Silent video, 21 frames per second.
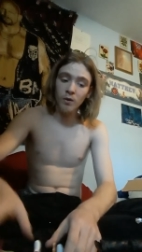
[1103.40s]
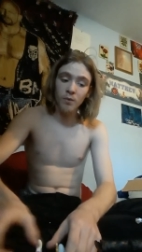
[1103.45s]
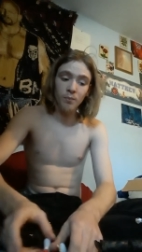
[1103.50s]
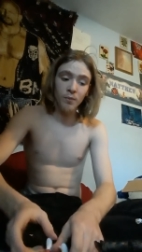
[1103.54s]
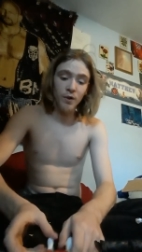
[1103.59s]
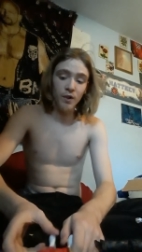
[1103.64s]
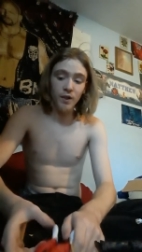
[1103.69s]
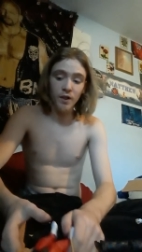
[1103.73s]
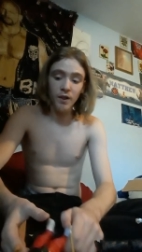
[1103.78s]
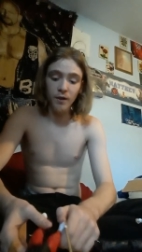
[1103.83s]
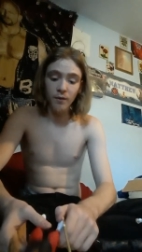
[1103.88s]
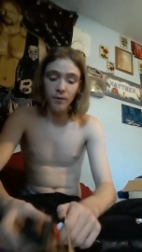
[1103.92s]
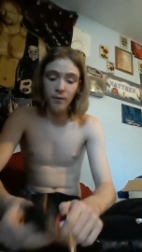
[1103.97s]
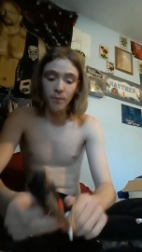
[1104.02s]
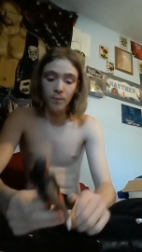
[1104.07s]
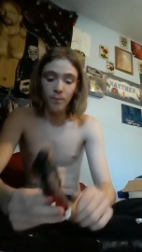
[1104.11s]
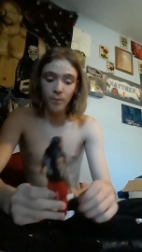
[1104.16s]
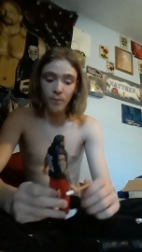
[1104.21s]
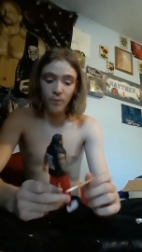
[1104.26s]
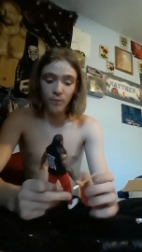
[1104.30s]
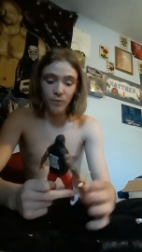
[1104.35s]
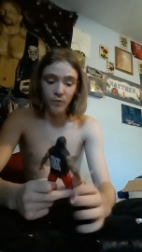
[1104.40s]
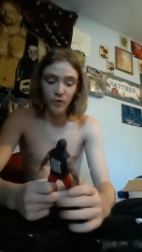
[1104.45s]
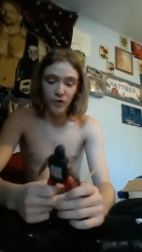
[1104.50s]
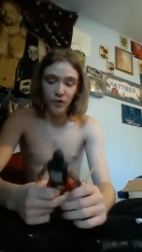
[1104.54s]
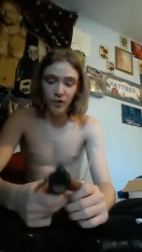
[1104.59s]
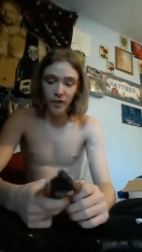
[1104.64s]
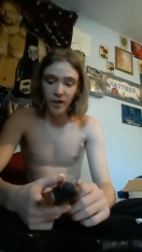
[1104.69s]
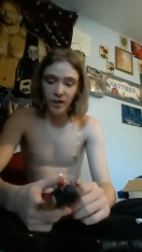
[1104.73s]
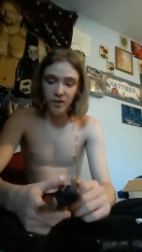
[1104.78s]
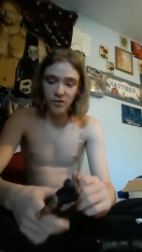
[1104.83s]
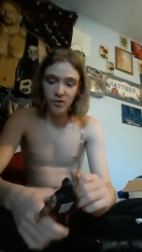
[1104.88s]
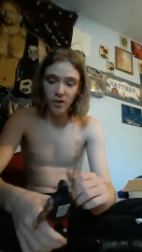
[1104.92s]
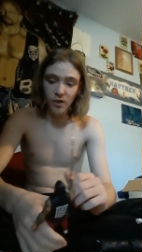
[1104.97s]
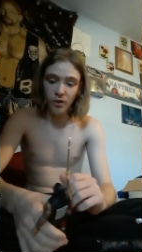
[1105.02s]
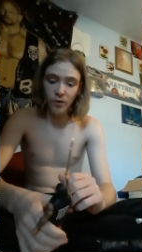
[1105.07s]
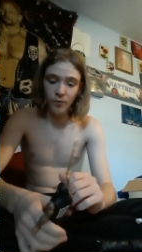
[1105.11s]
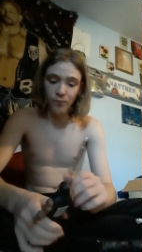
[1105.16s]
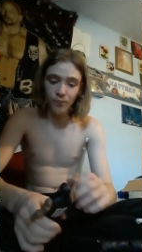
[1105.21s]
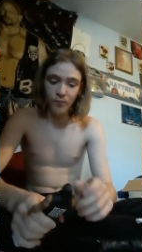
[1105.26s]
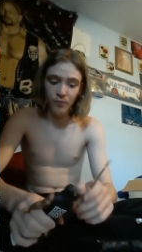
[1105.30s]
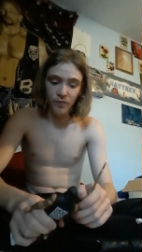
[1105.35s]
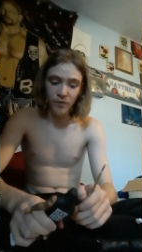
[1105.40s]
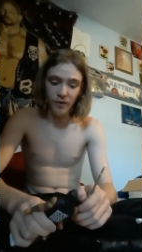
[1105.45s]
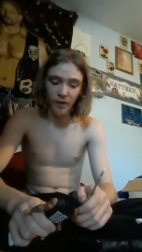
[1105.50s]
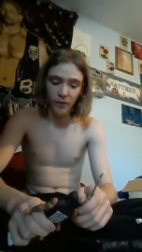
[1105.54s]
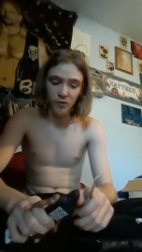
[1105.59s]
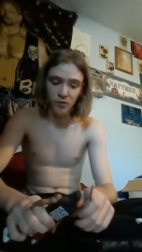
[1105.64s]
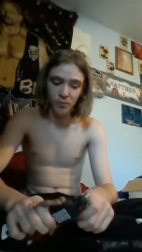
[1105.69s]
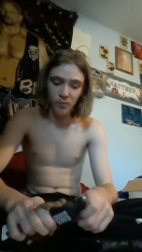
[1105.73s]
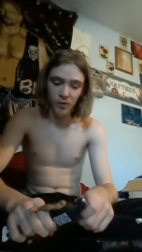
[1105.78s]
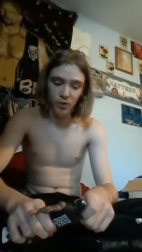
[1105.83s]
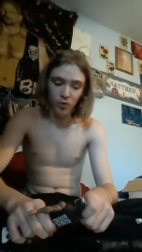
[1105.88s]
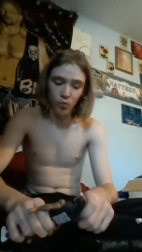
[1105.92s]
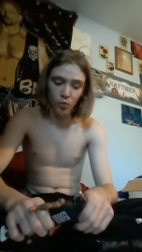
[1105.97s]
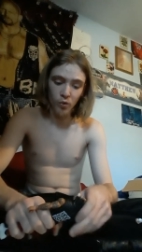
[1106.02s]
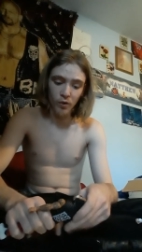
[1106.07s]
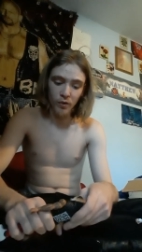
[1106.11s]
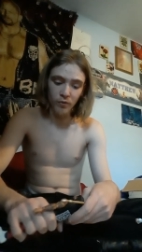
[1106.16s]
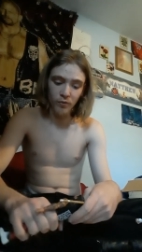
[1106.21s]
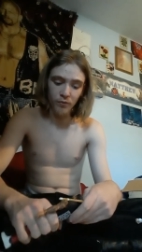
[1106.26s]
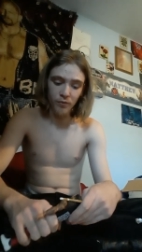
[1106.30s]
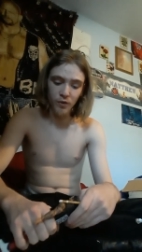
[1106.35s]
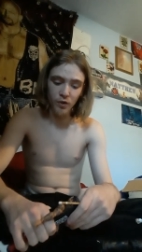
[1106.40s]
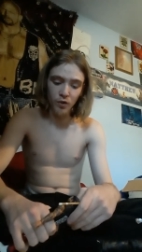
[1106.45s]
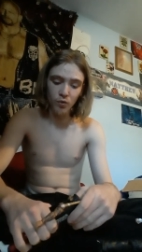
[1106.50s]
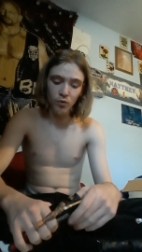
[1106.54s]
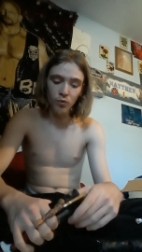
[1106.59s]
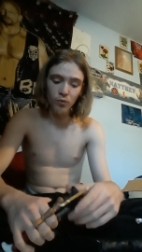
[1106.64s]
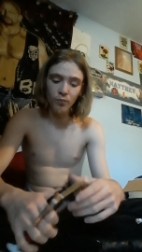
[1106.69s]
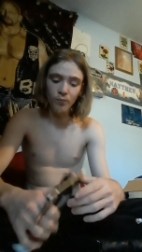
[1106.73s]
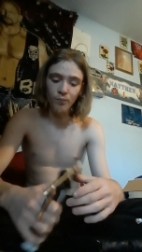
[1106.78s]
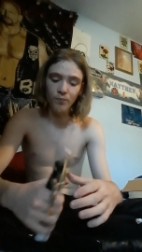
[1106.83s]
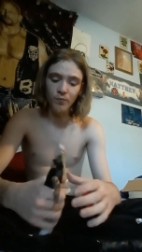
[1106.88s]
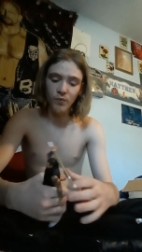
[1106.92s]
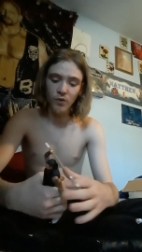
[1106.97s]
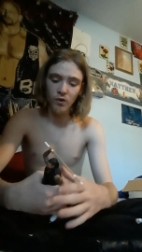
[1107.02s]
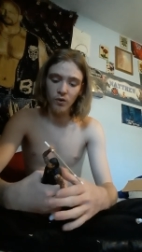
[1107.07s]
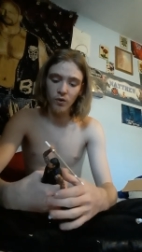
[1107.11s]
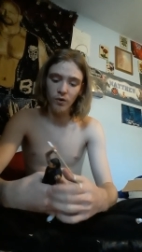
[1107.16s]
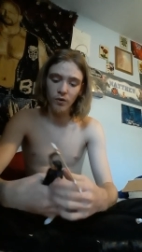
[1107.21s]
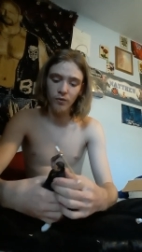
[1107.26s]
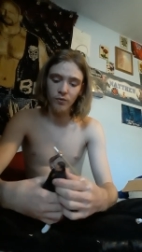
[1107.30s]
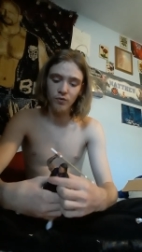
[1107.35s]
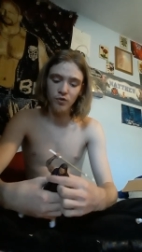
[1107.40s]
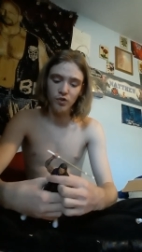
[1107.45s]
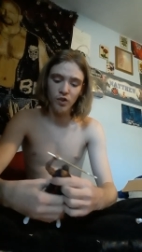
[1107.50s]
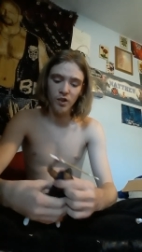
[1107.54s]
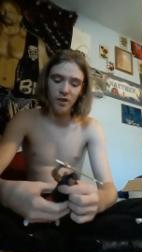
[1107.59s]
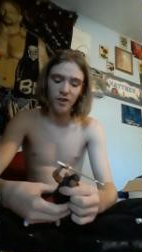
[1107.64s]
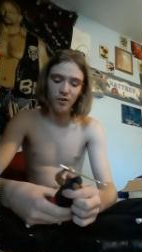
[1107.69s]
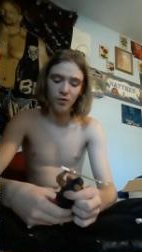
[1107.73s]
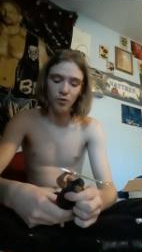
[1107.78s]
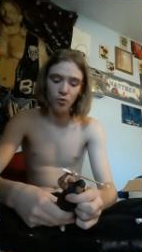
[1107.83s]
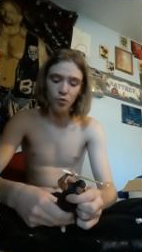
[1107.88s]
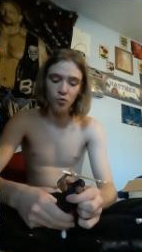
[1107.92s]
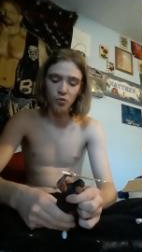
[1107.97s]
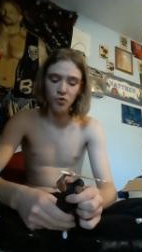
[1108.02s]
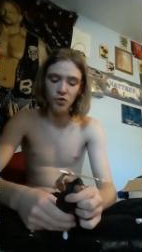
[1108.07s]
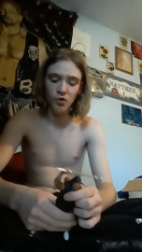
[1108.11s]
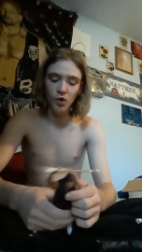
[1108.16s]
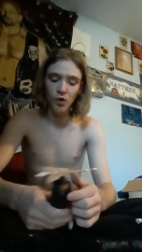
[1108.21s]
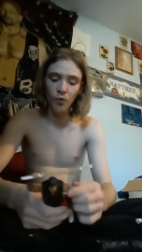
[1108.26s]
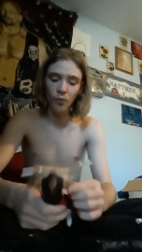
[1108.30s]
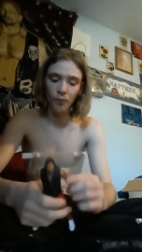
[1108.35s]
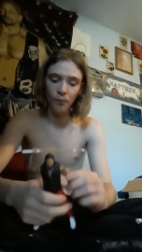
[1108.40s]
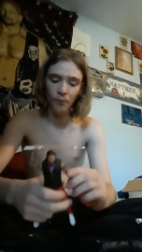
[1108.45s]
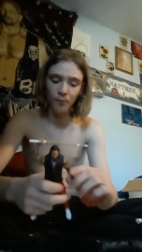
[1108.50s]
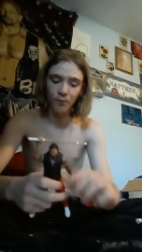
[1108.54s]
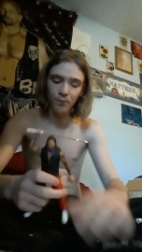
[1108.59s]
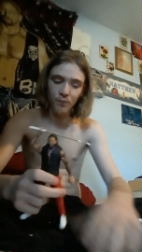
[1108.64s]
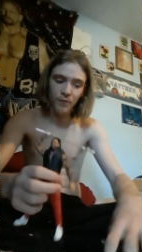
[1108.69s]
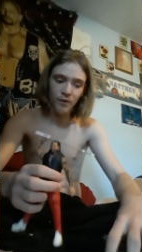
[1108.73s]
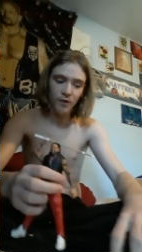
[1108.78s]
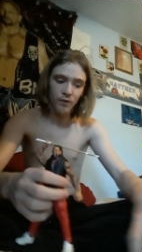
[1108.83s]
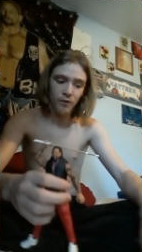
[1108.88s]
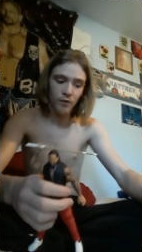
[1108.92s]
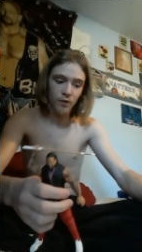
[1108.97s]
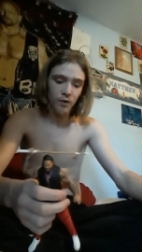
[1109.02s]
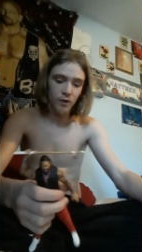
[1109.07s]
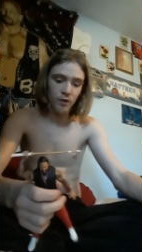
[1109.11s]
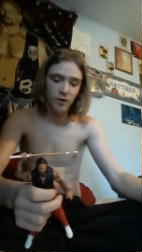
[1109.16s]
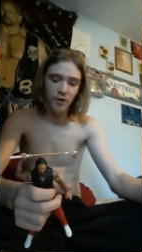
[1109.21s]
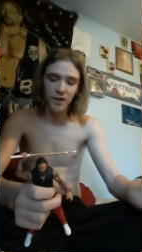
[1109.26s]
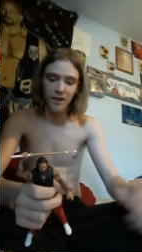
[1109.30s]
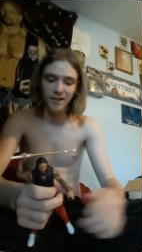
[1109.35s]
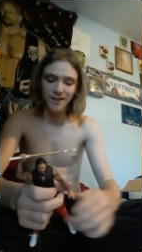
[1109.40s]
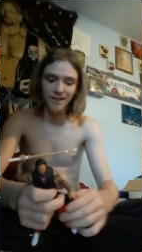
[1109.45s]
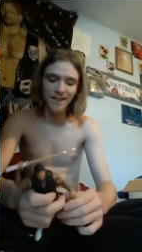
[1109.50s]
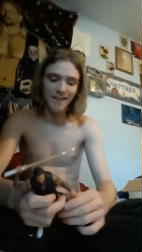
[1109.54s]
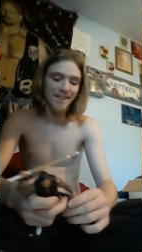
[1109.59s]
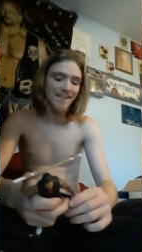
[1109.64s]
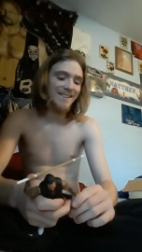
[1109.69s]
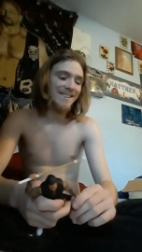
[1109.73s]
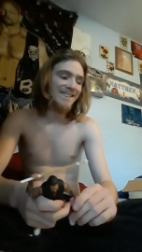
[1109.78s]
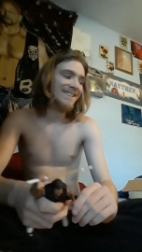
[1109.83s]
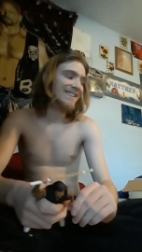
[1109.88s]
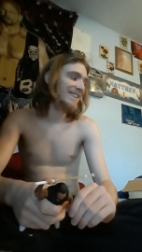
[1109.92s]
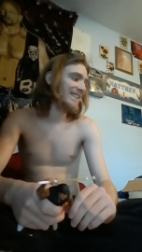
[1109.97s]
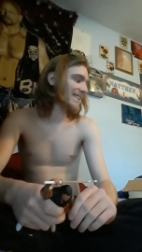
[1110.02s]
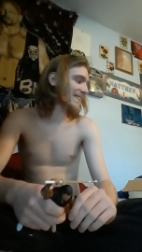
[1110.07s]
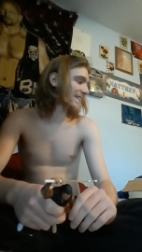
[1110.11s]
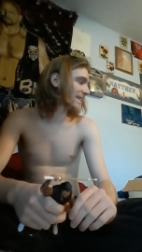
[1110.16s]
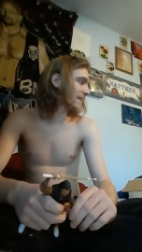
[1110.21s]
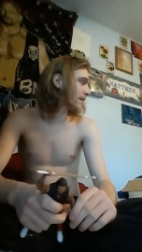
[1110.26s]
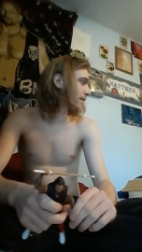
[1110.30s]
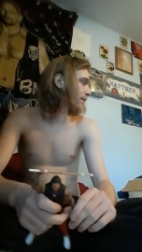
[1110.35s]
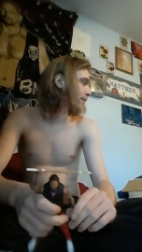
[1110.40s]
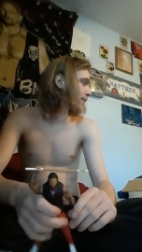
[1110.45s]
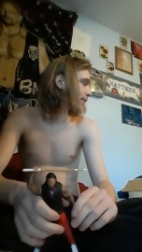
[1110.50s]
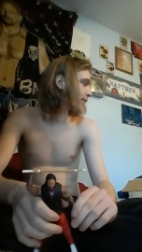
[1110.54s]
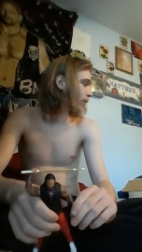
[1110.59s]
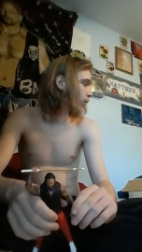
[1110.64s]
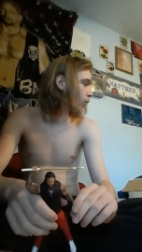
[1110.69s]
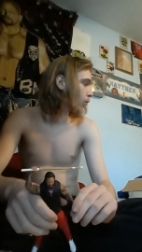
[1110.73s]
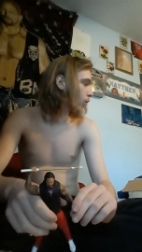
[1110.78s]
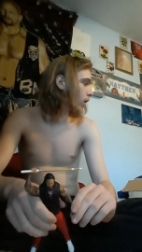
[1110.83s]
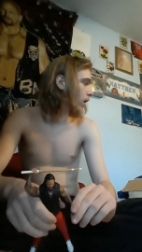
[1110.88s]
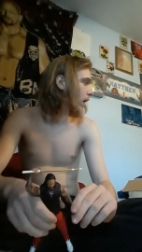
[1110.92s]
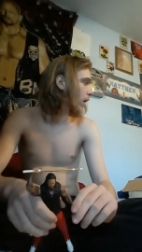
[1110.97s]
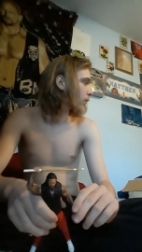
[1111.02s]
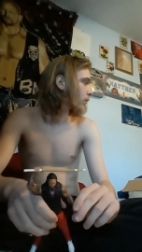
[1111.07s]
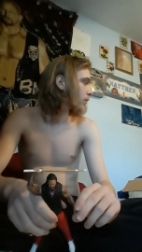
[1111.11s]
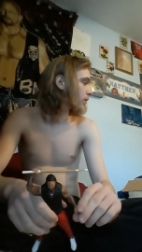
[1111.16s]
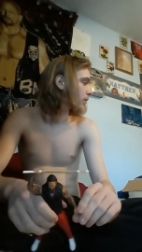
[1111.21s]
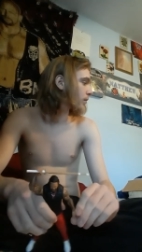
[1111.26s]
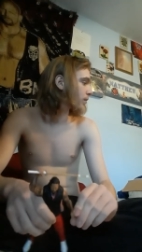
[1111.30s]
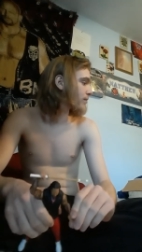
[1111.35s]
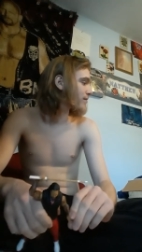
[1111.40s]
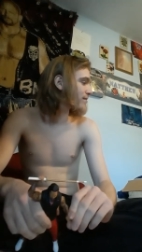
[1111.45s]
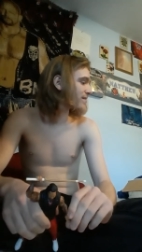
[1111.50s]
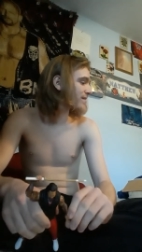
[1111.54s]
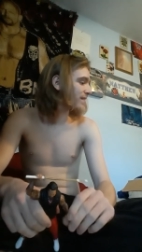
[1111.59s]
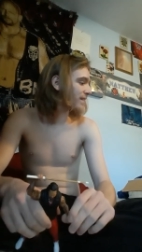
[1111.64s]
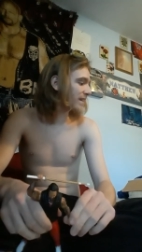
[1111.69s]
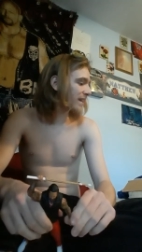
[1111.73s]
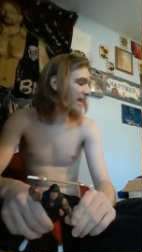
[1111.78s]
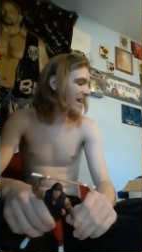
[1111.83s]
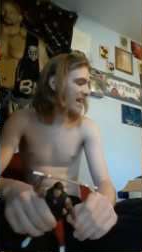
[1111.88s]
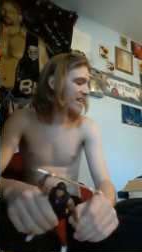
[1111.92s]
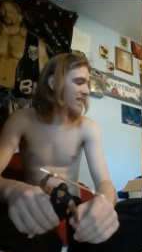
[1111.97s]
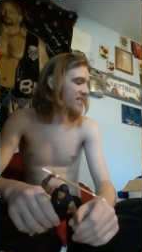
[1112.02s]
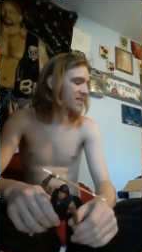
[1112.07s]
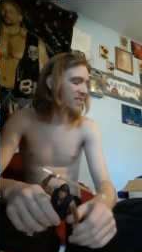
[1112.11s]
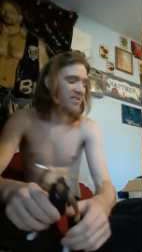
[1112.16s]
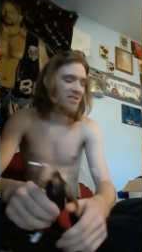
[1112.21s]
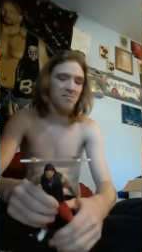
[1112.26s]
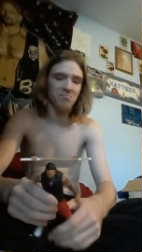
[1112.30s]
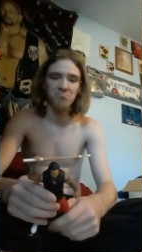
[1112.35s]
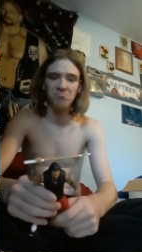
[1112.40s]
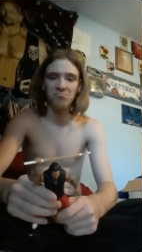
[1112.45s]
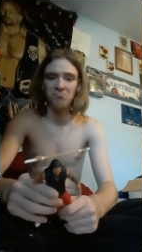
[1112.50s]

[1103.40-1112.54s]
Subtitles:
But yeah, there you guys go. That was my toy review of Jey Uso, the Elite 64. I would guess.